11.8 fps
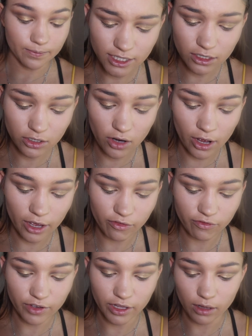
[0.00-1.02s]
Still don't know how I
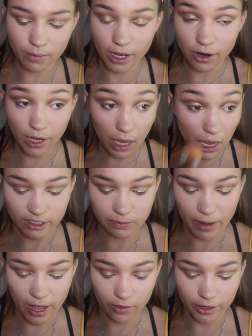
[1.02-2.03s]
feel about it. This
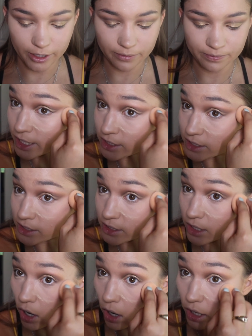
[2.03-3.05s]
powder, it's
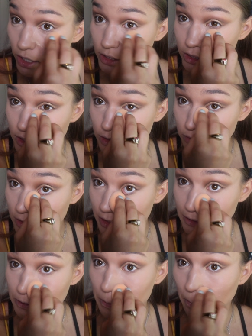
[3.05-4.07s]
hard to
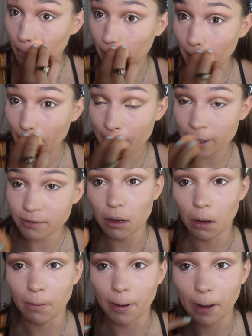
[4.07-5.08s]
really spread.
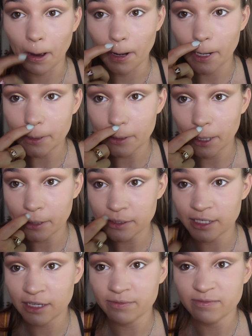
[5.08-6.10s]
Oh my god, it's
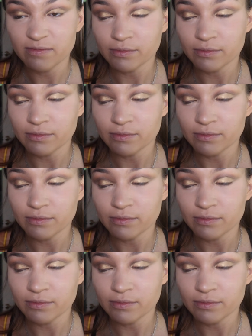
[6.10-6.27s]
nasty.